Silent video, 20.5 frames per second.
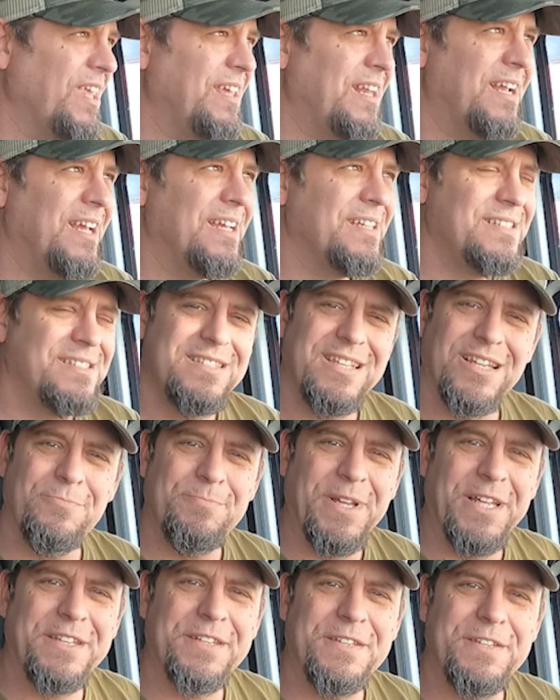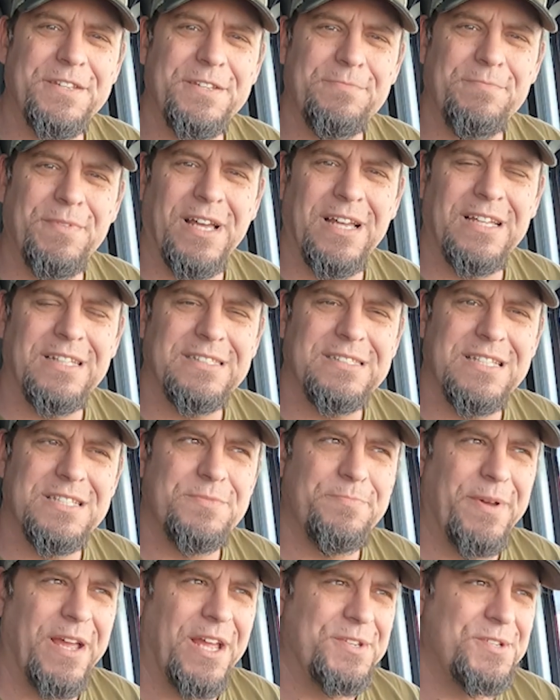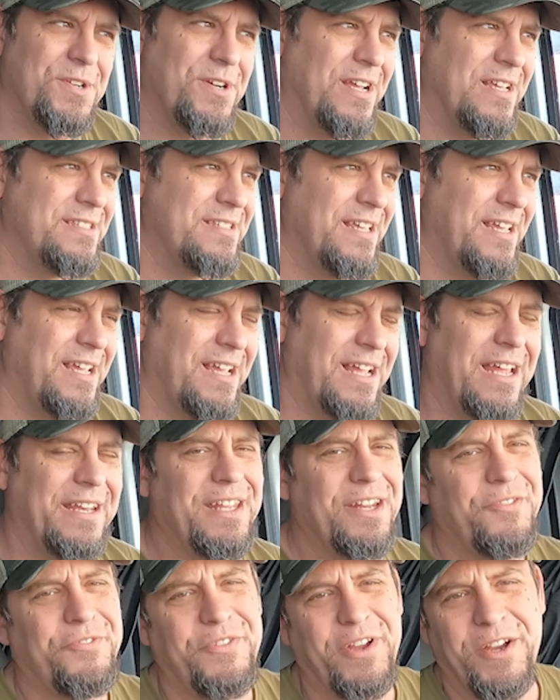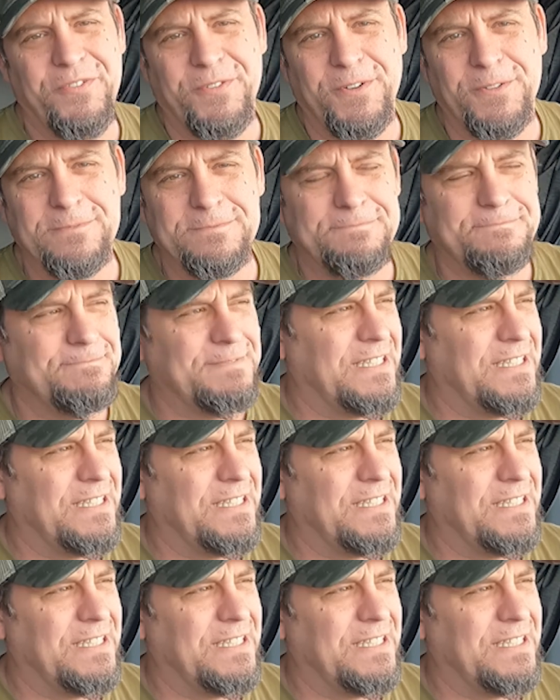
And I tell my, my dispatcher, I say, I need a favor.